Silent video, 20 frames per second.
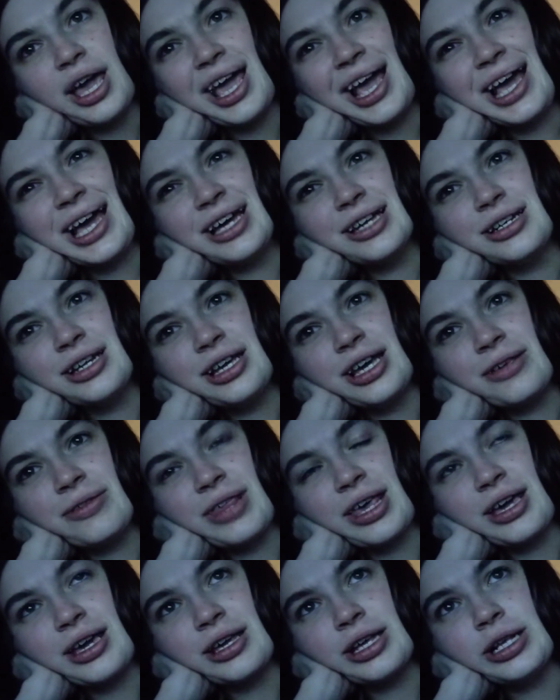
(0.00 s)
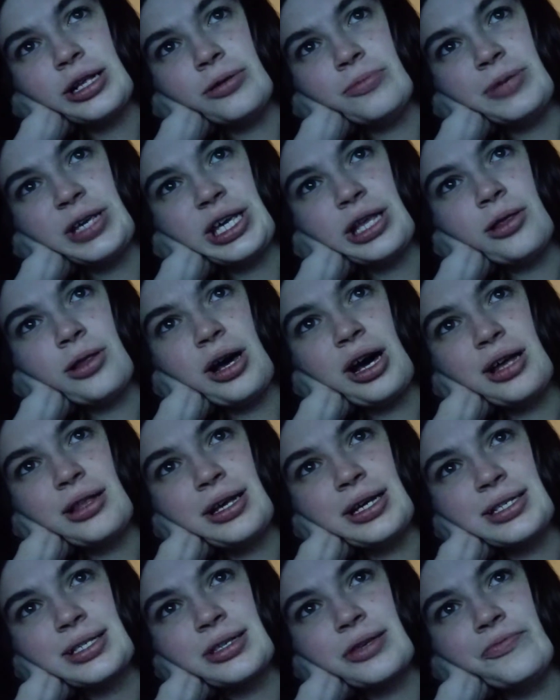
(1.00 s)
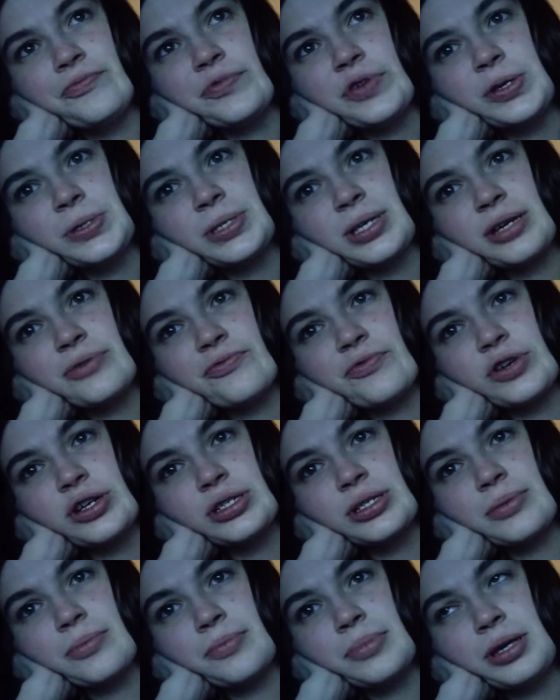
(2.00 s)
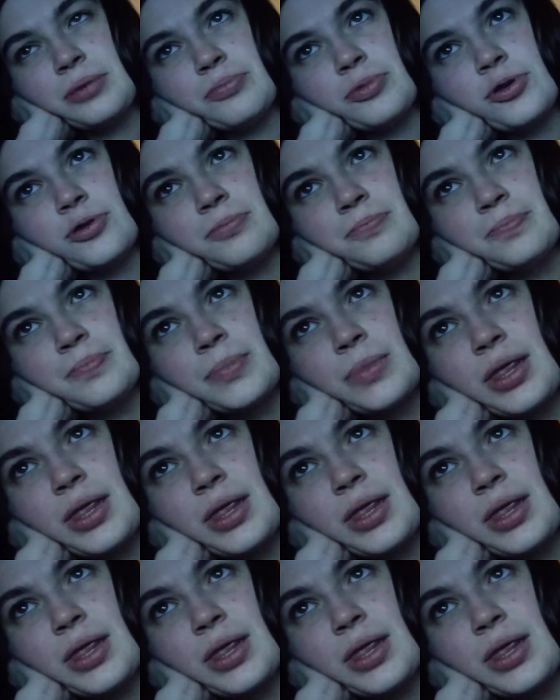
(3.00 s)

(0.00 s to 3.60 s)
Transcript: And I think it'll be a lot less confusing for some people.